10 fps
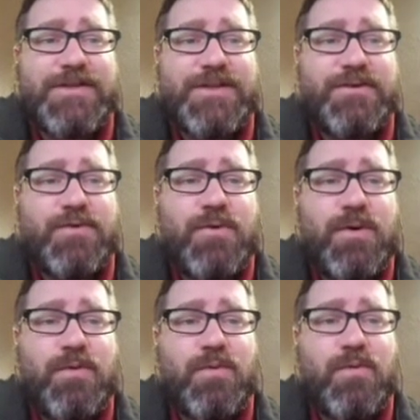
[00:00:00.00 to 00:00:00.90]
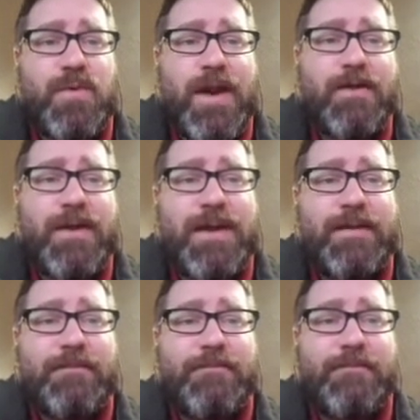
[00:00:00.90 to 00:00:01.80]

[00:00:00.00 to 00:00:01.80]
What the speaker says: do rarity